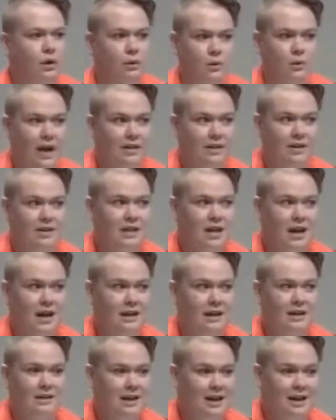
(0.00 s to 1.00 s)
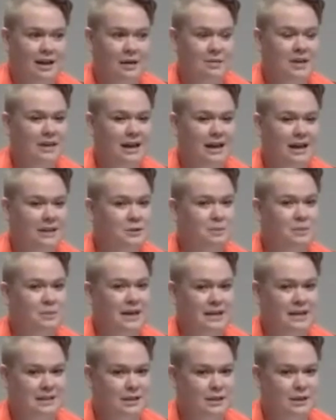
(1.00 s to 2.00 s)
Right? There's not going to be a lot of
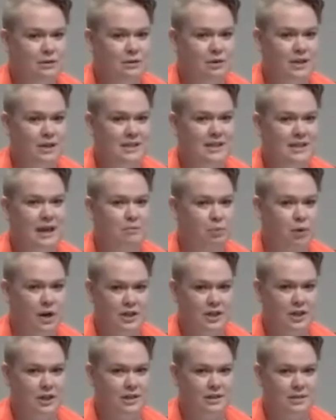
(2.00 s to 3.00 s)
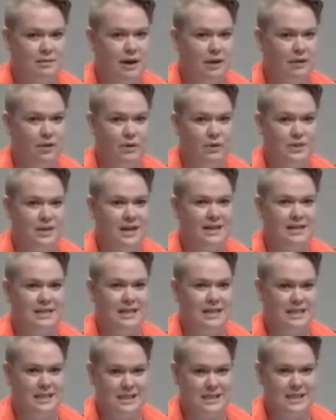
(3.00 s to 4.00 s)
space for us to get precious about those
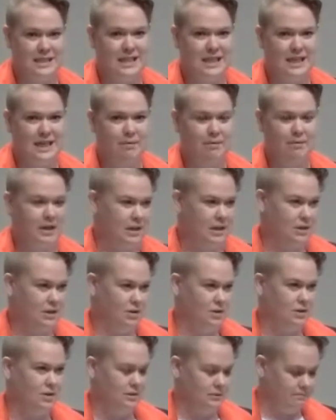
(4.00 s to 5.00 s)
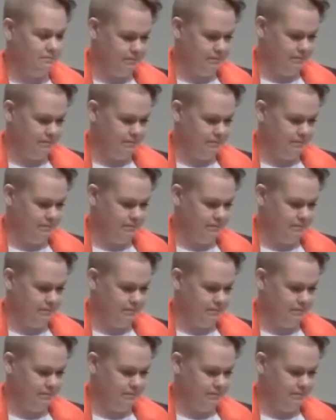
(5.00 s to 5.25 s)
ideas in the coming years.